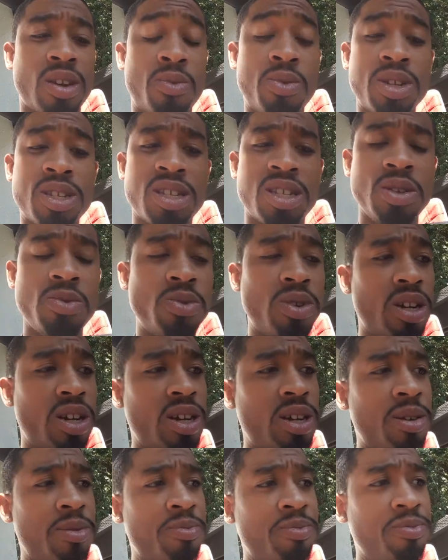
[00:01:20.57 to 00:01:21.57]
want to see what
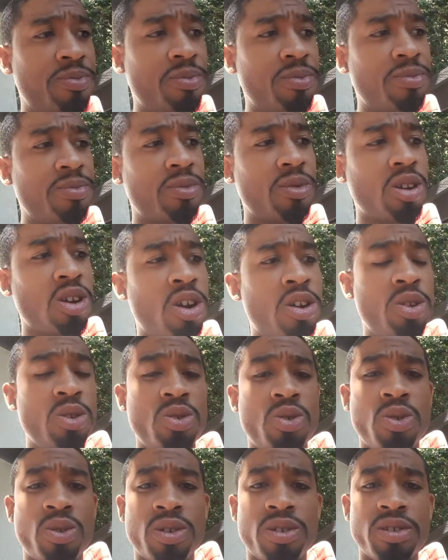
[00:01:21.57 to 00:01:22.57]
our
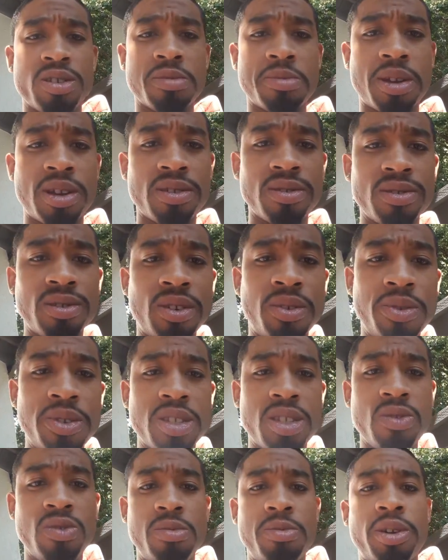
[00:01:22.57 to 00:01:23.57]
new corner is about. I
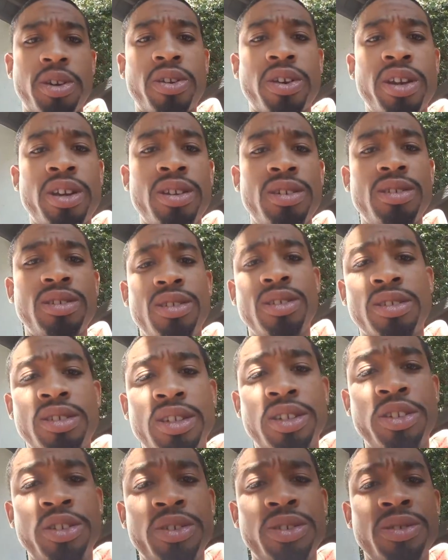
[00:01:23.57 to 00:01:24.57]
want to see what McCray is
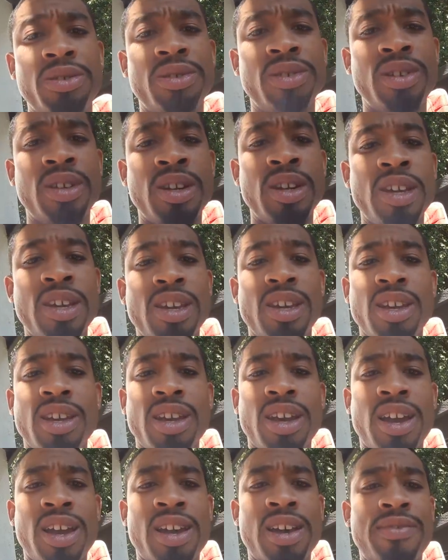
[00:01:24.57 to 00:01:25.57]
going to do.
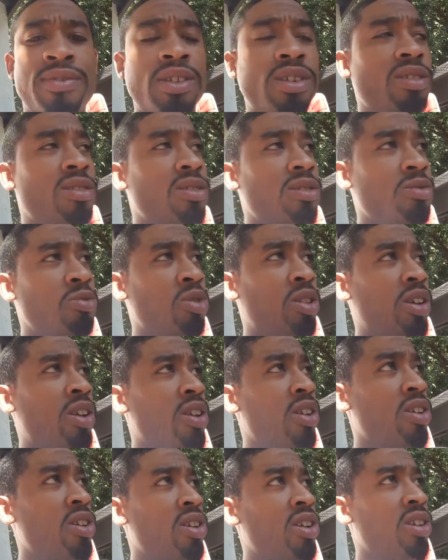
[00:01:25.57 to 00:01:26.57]
I haven't really
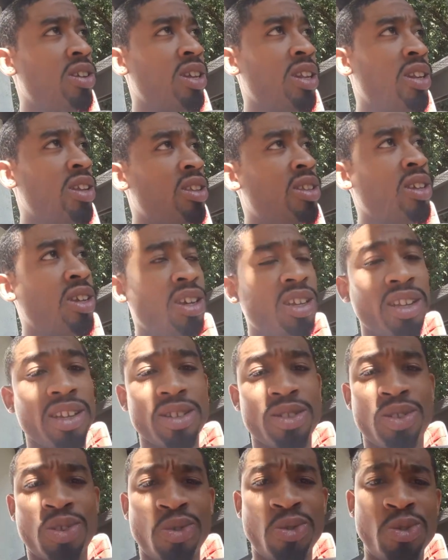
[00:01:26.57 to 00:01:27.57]
heard anything
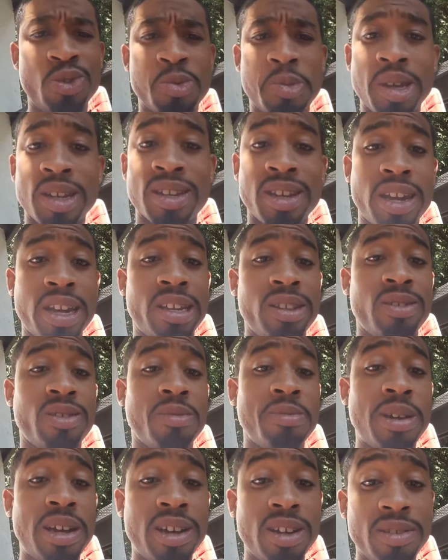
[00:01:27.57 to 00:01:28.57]
too spectacular
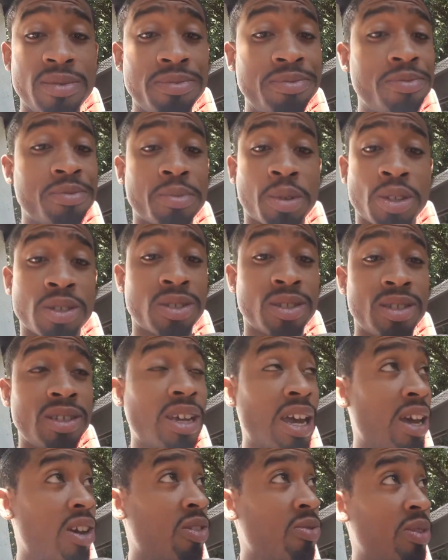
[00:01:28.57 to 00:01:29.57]
about him.
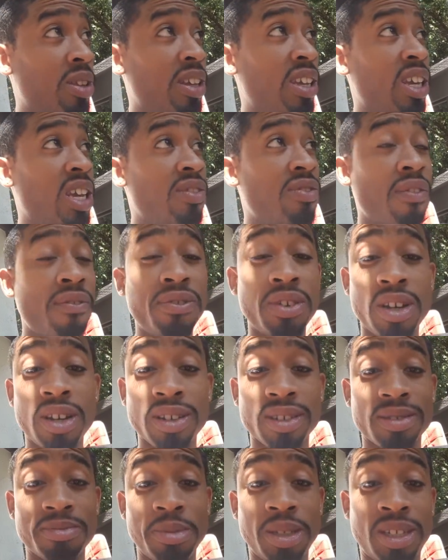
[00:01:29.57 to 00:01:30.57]
Personally, I don't really give a
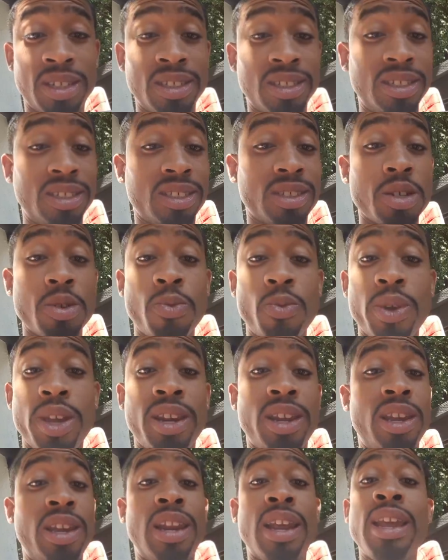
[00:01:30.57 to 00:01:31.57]
fuck because we
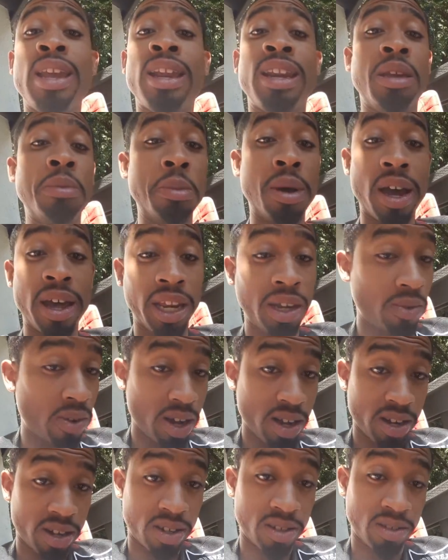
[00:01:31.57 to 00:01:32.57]
need anybody
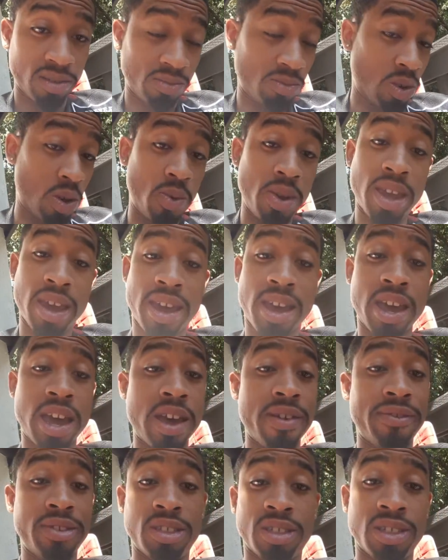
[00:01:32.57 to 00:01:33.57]
right now. What we
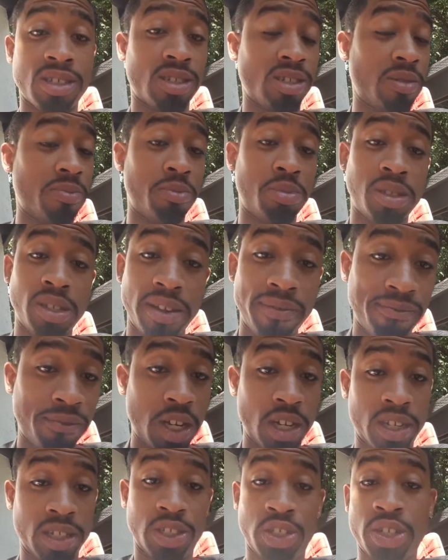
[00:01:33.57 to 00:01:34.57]
have is just complete
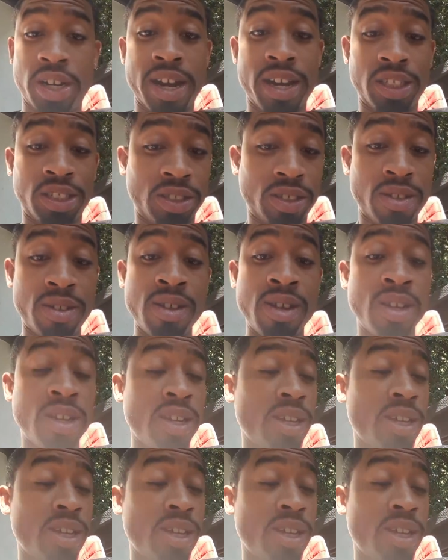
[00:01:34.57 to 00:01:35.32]
fucking trash, so